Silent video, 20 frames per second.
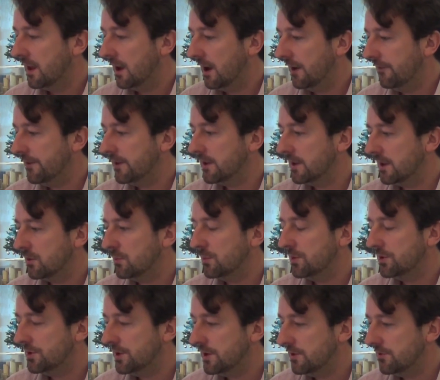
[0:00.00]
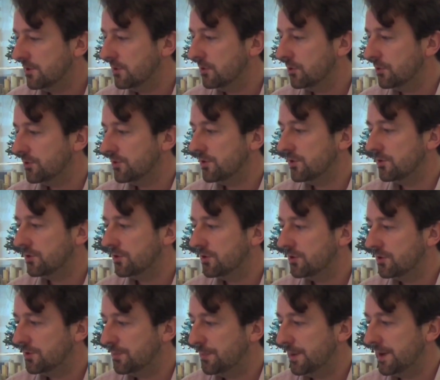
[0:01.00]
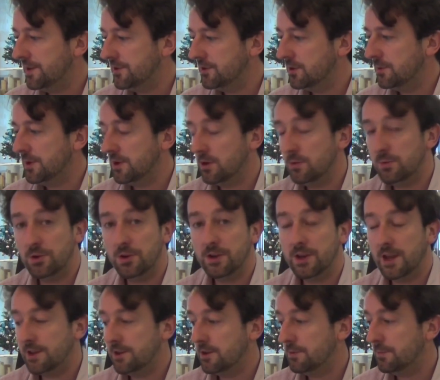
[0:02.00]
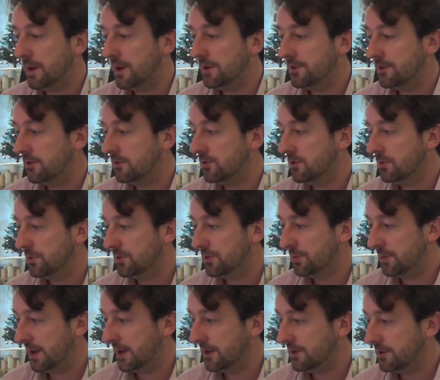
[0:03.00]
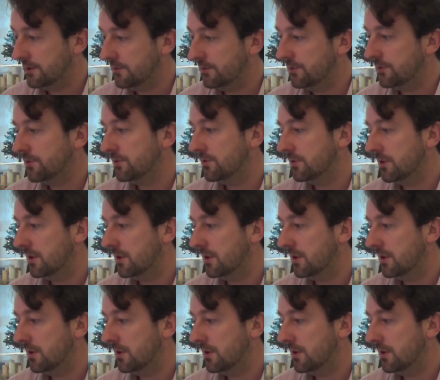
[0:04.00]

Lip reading: I think any materials in your space can be communicated better in your perspectives,